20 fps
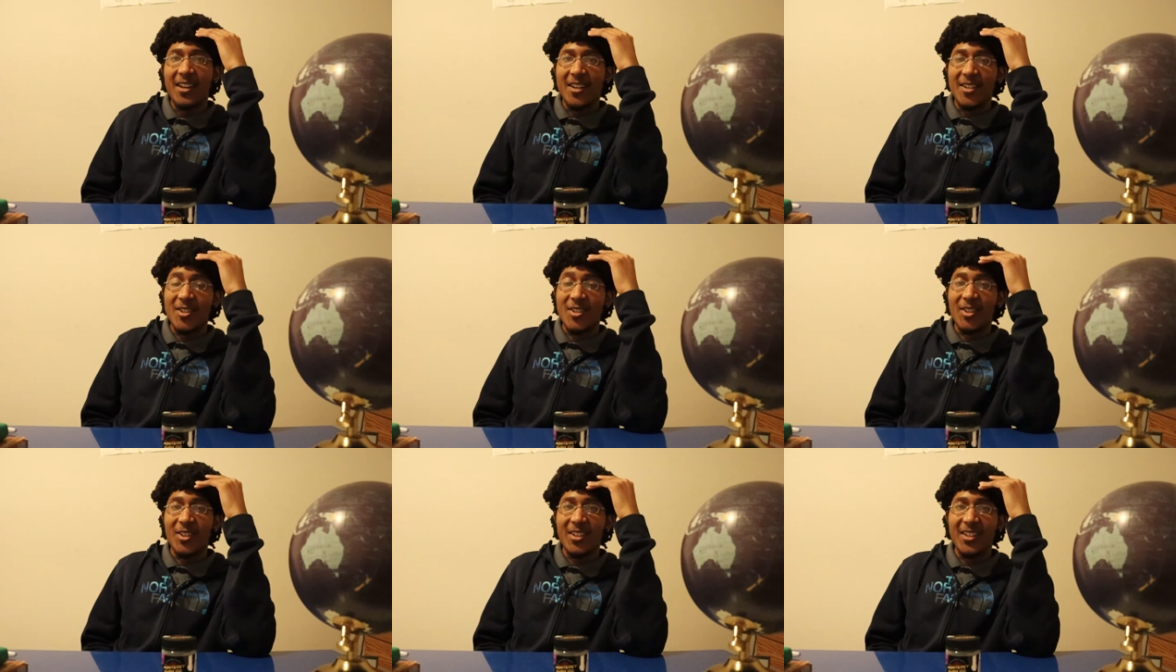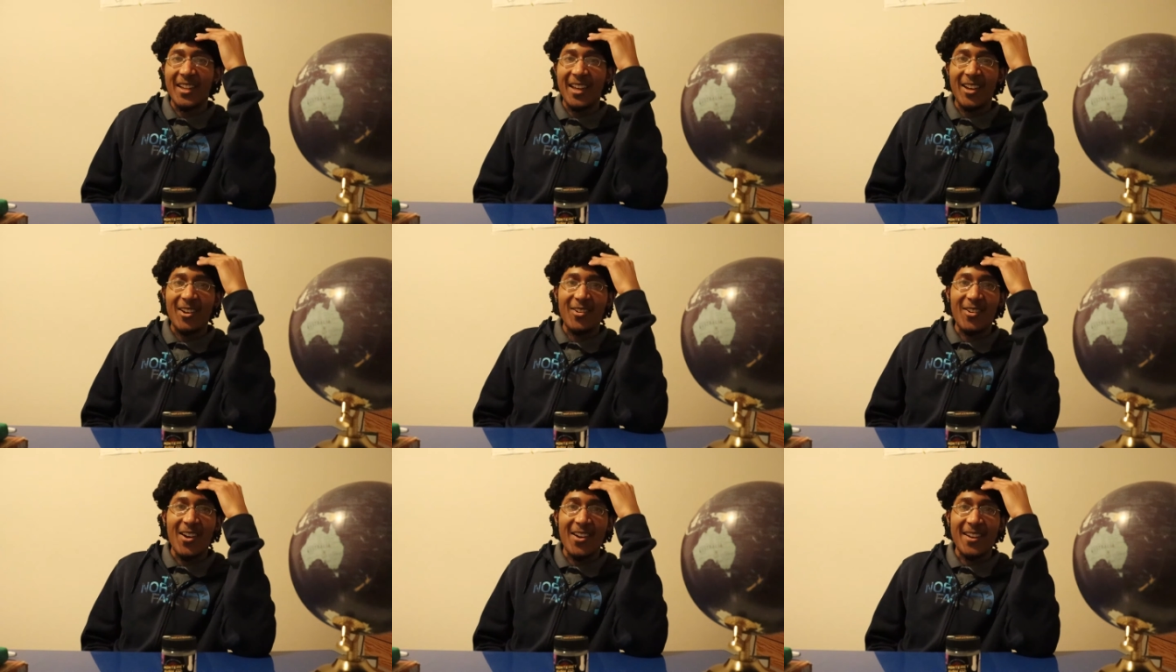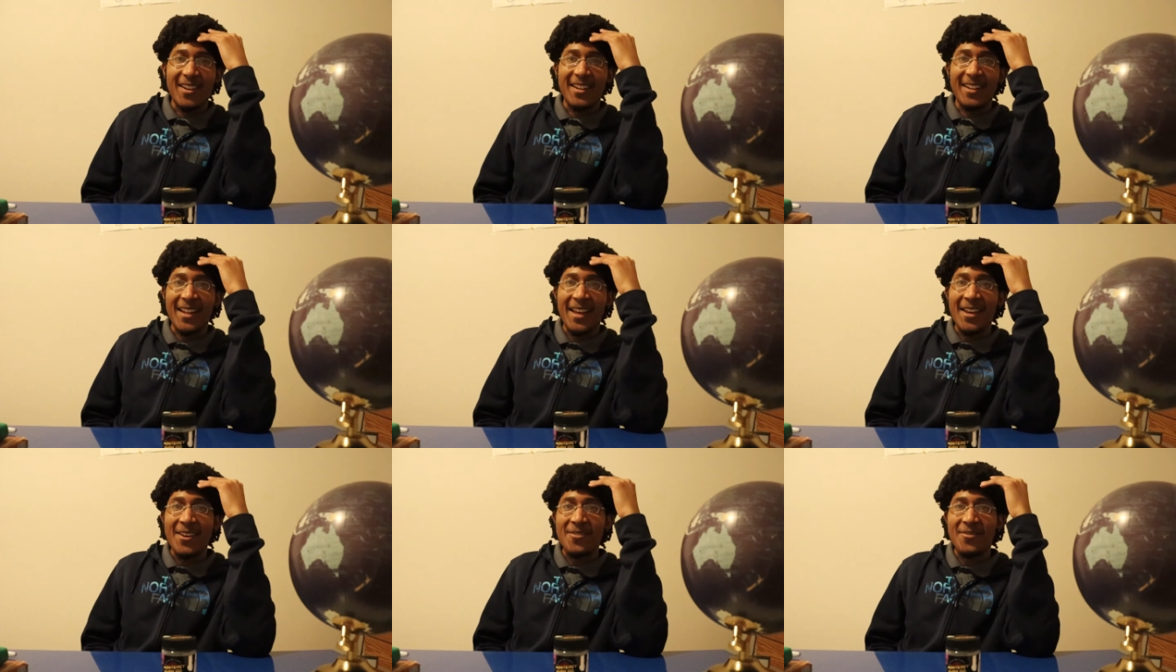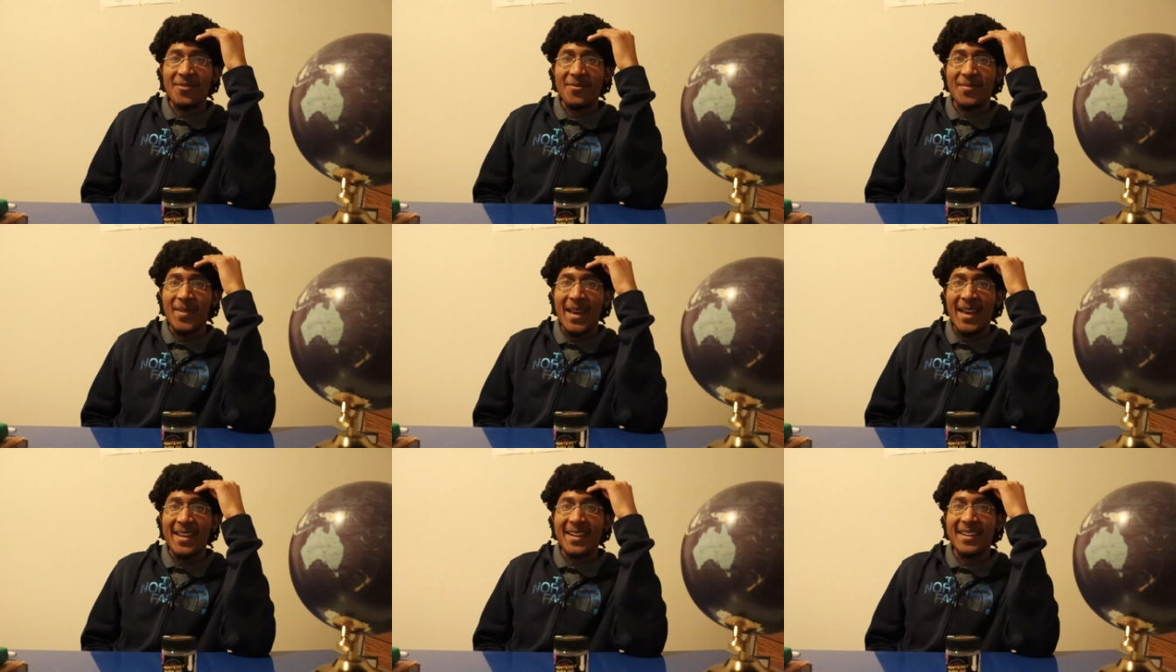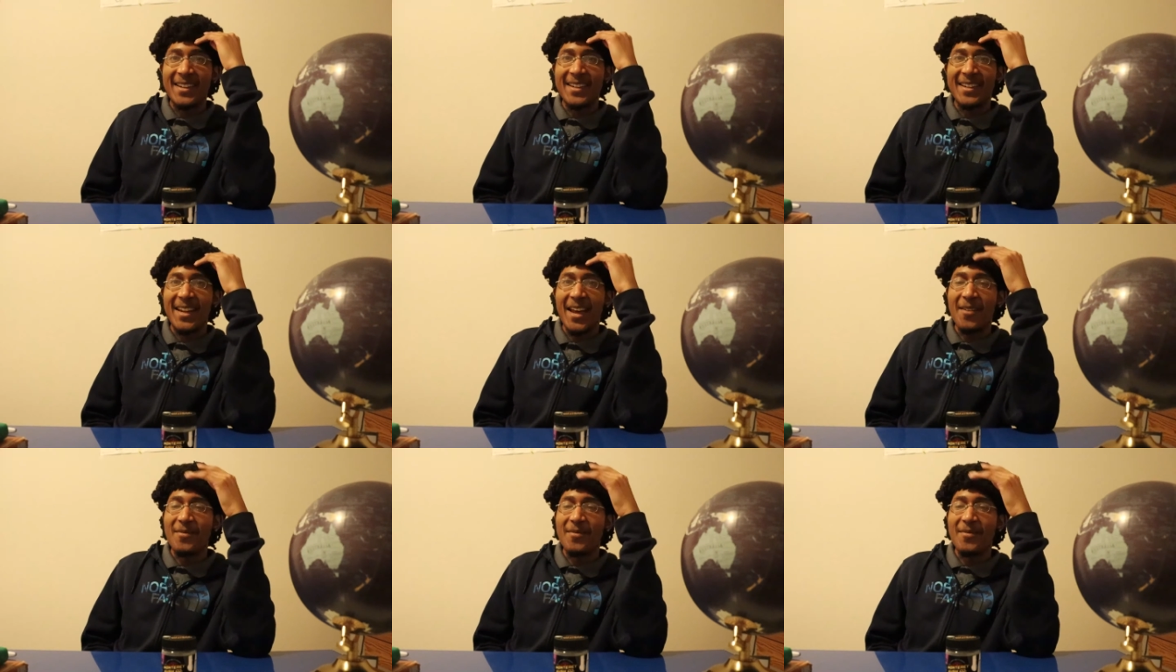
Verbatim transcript: until later on in life, man.